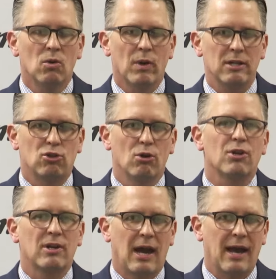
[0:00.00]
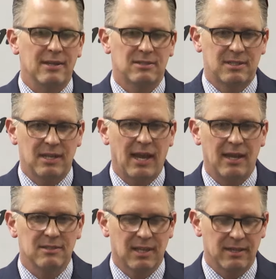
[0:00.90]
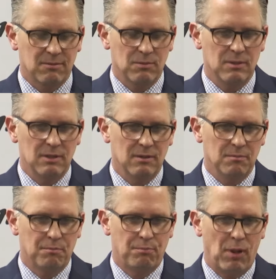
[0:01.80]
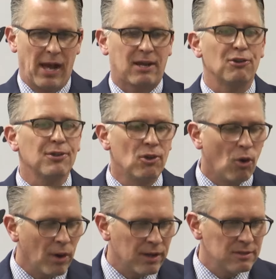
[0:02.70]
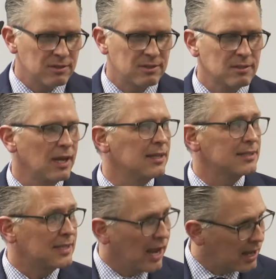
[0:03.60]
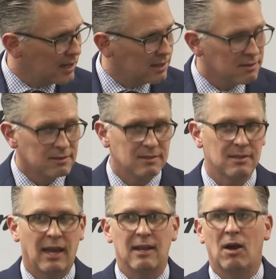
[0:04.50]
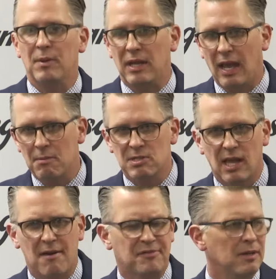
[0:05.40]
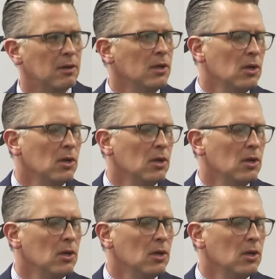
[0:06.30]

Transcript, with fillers: What I told our guys today is like, block out the noise and the standings and how many games left and